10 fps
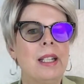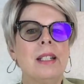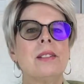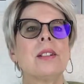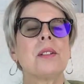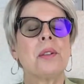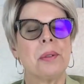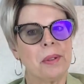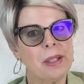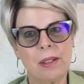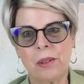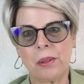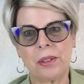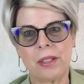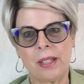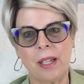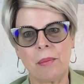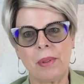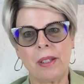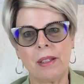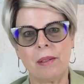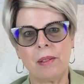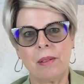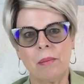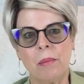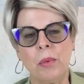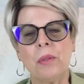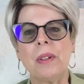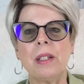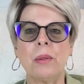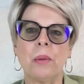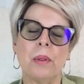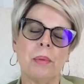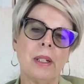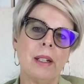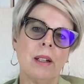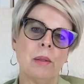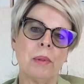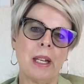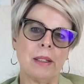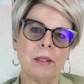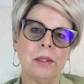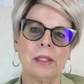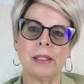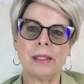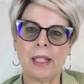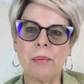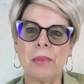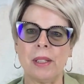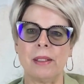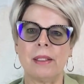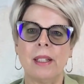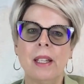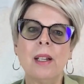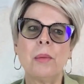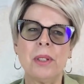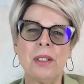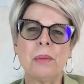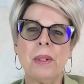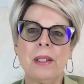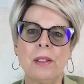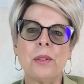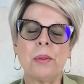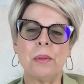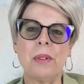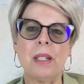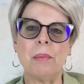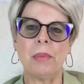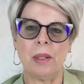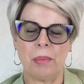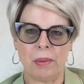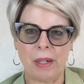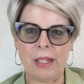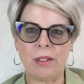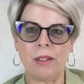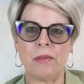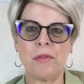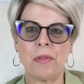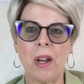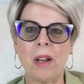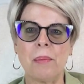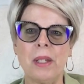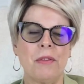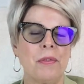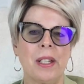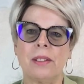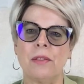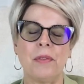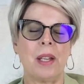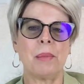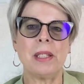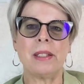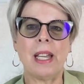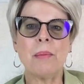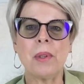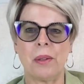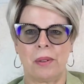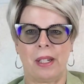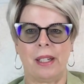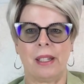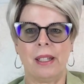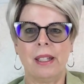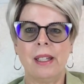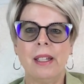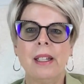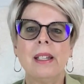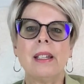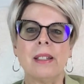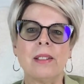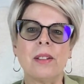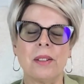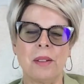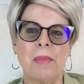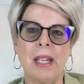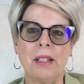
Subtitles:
is a critical step in moving toward what I call radical acceptance, which is when the true deep liberation from the effects of family scapegoating can start to